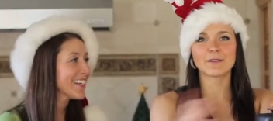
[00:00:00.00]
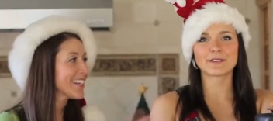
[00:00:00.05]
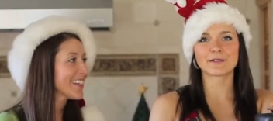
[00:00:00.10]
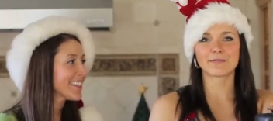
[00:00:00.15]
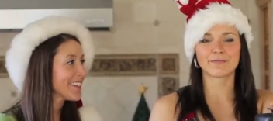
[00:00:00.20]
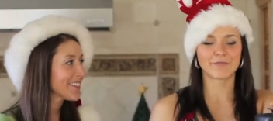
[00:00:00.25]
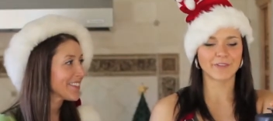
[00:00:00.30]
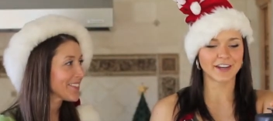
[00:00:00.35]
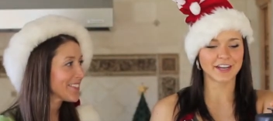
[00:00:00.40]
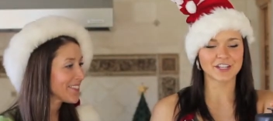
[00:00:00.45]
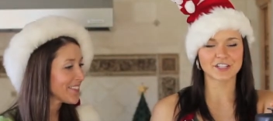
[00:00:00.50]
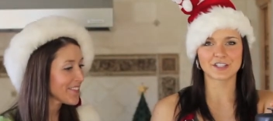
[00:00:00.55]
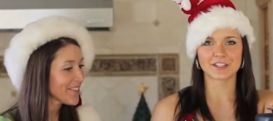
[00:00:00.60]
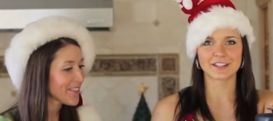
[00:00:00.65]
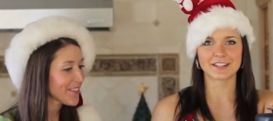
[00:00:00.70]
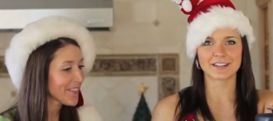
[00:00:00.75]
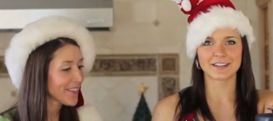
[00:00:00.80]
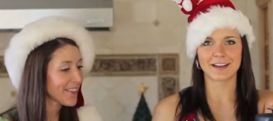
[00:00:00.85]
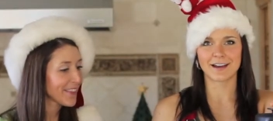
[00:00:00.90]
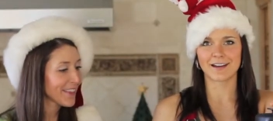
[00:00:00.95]
Speaker 1: to finish the
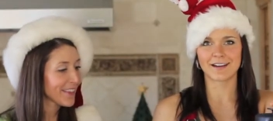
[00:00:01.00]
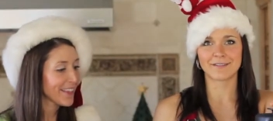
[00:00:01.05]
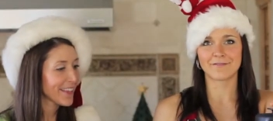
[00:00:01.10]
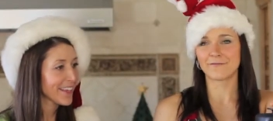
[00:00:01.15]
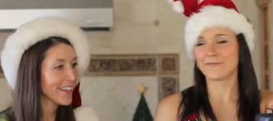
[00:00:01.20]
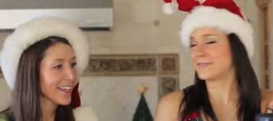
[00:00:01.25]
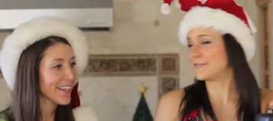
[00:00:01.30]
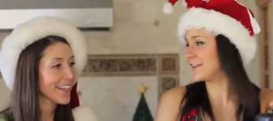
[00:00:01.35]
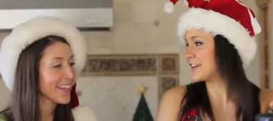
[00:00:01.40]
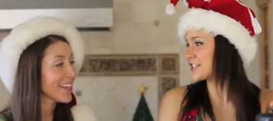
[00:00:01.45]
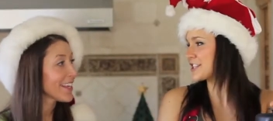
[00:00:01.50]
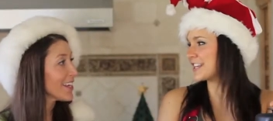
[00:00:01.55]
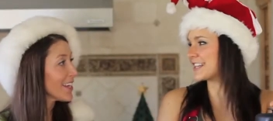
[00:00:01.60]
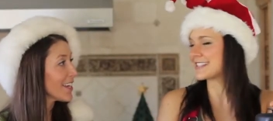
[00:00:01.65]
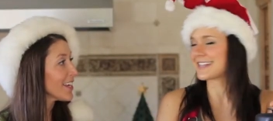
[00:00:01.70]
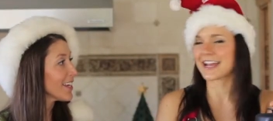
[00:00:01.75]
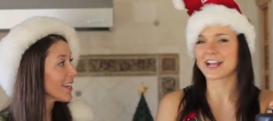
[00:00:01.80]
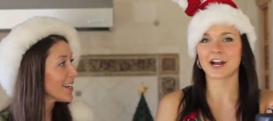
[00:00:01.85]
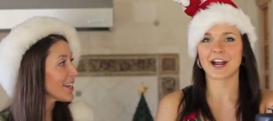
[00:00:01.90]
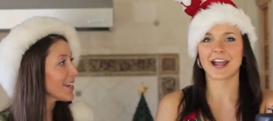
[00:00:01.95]
nut, finish the
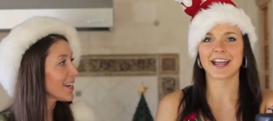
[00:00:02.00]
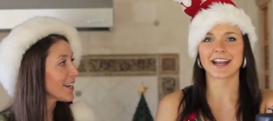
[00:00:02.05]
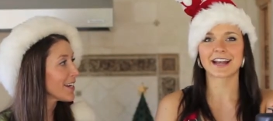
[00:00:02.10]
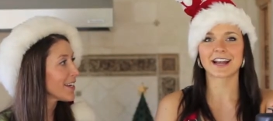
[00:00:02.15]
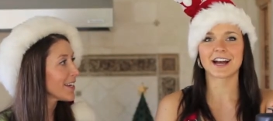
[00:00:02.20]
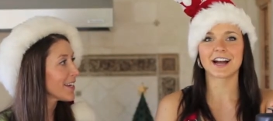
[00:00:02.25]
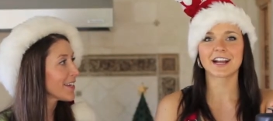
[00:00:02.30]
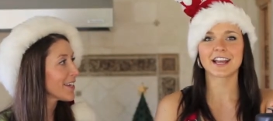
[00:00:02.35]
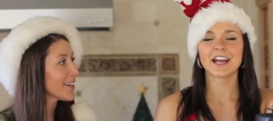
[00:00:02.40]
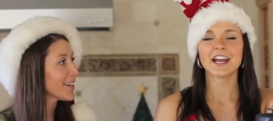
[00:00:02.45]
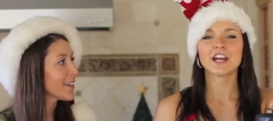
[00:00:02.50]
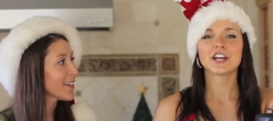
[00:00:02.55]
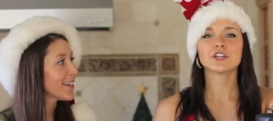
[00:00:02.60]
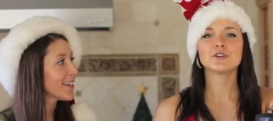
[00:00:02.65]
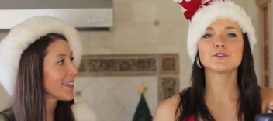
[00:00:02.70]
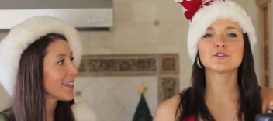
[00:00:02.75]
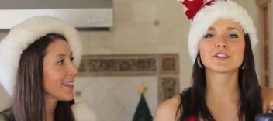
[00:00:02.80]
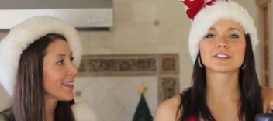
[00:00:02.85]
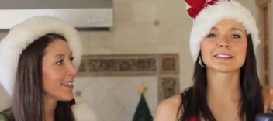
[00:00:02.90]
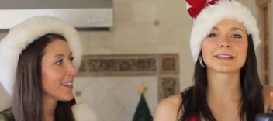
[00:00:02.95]
entire eggnog, you
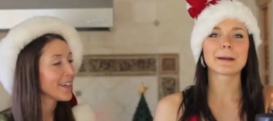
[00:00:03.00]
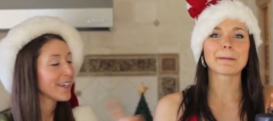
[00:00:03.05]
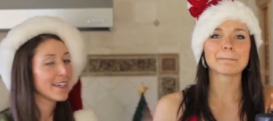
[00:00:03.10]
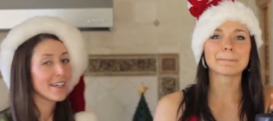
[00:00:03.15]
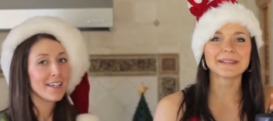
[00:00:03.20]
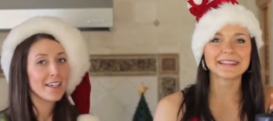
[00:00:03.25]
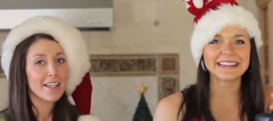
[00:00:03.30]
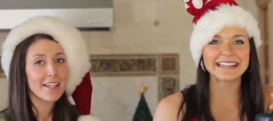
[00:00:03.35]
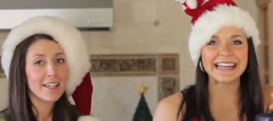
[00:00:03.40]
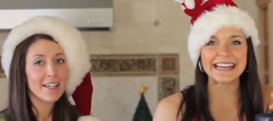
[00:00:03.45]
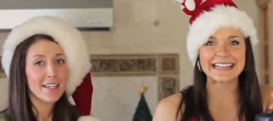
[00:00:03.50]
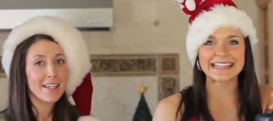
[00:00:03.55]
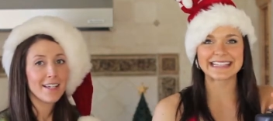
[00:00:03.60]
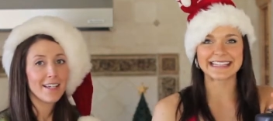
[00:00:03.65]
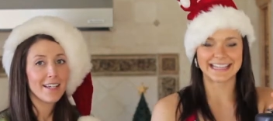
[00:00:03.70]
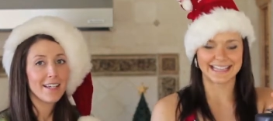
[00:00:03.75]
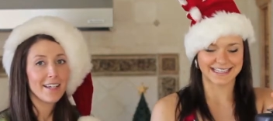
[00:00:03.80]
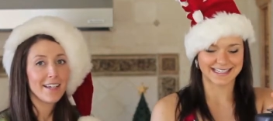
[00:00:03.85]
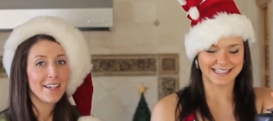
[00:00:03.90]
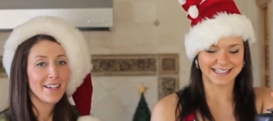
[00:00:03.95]
just blend it.